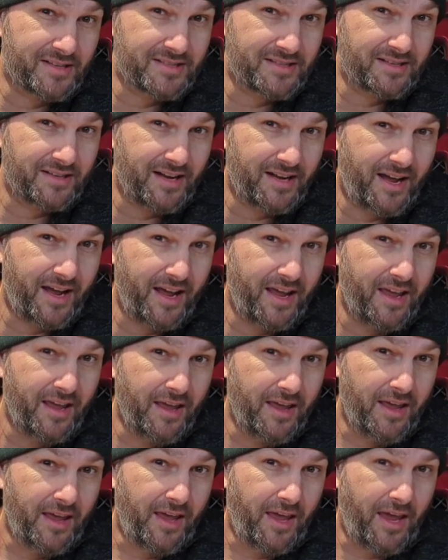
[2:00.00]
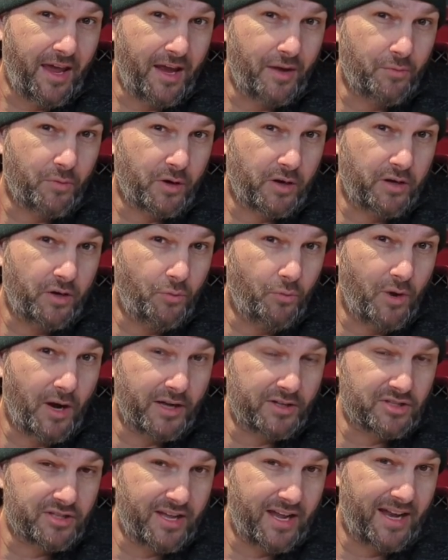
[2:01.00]
doesn't die, and we're going to
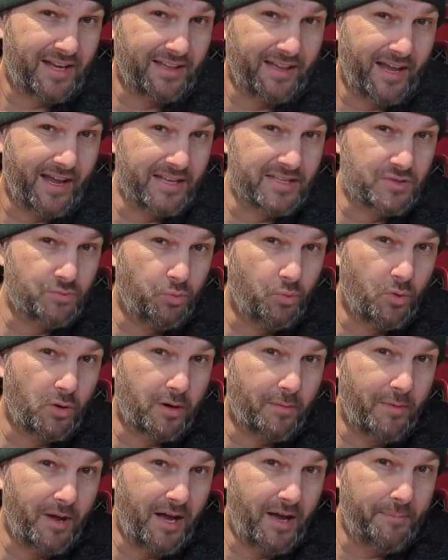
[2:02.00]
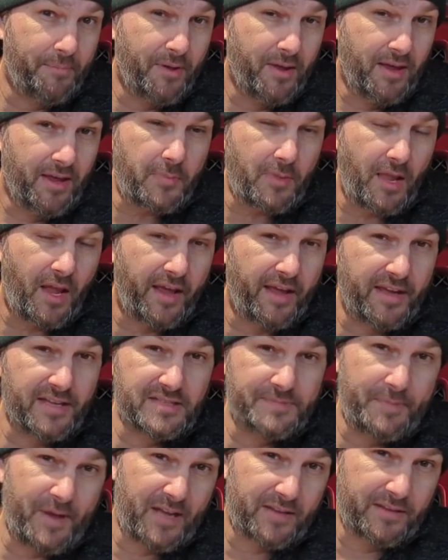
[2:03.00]
watch the headlights warm up. I
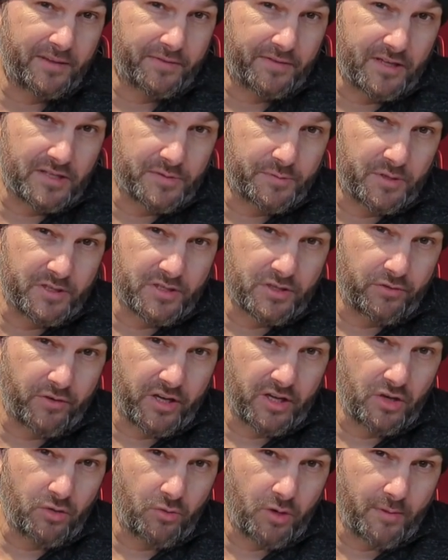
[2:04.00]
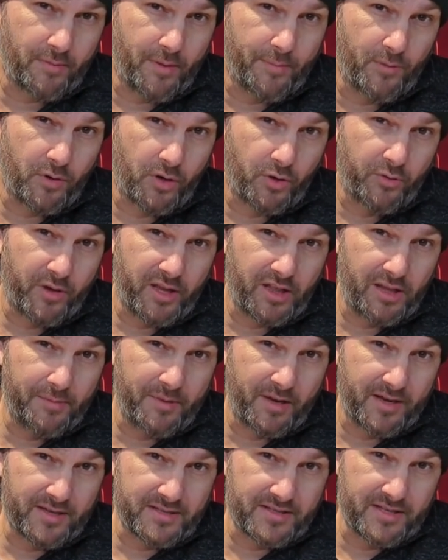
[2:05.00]
expect that this one's going to warm up more quickly
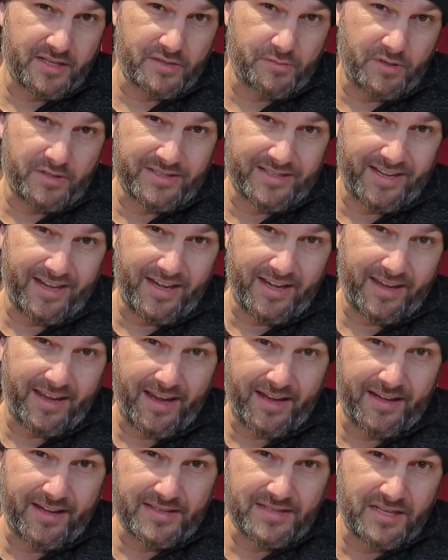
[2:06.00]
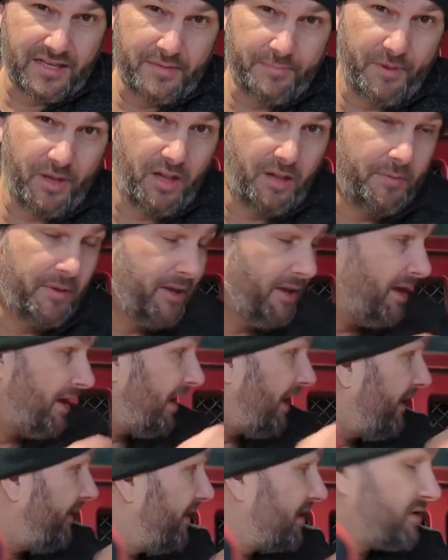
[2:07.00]
because this one's an incandescent bulb,
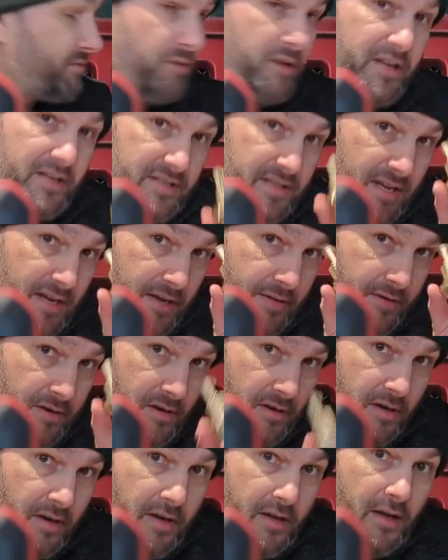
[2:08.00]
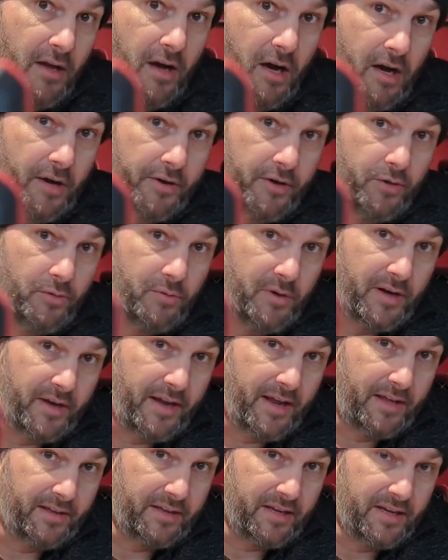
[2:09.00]
and this one is the other Auto 1
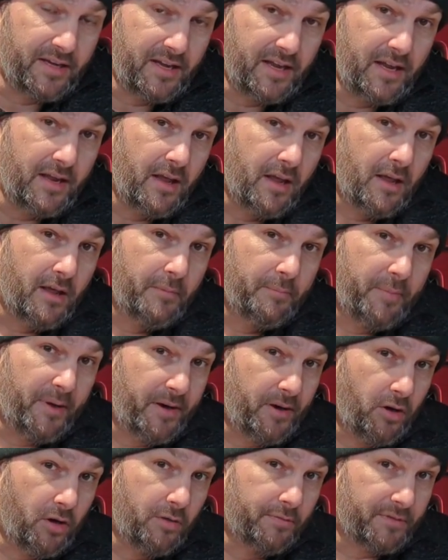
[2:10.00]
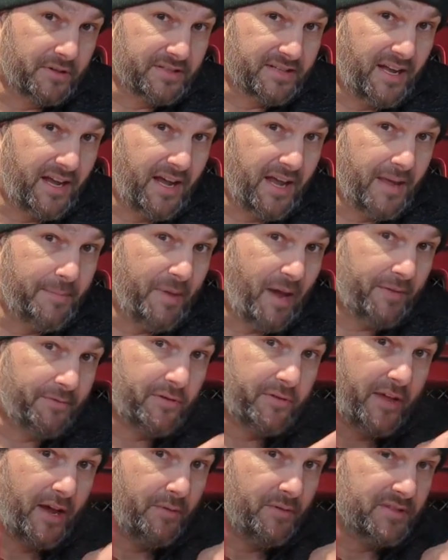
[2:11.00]
LED, but over time,
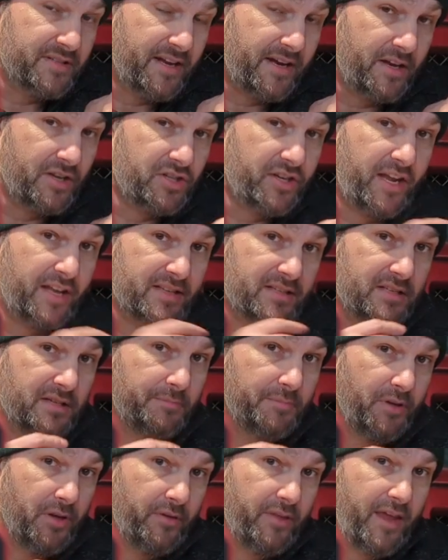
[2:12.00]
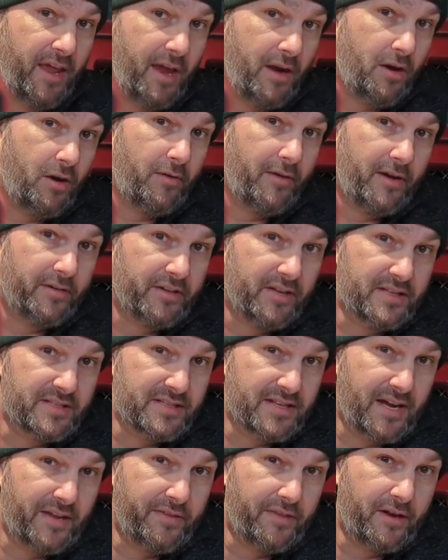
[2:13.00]
after that one's had a chance to blow the air around
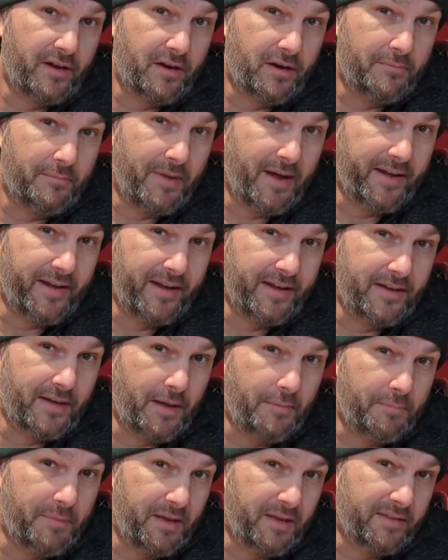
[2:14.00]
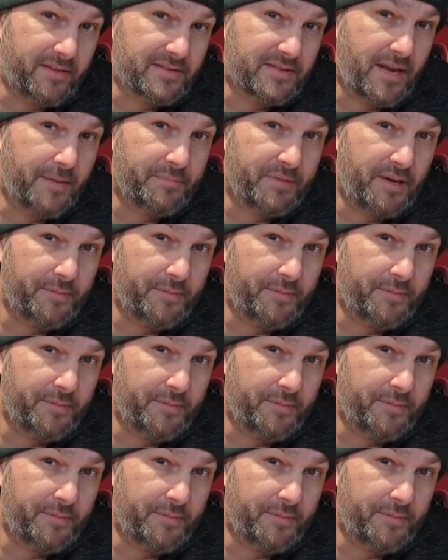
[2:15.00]
inside there, it might end up being the same